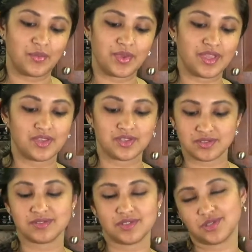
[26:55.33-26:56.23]

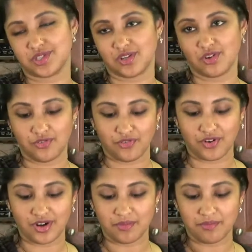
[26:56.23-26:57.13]
we usually go
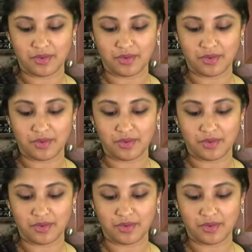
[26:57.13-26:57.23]
for.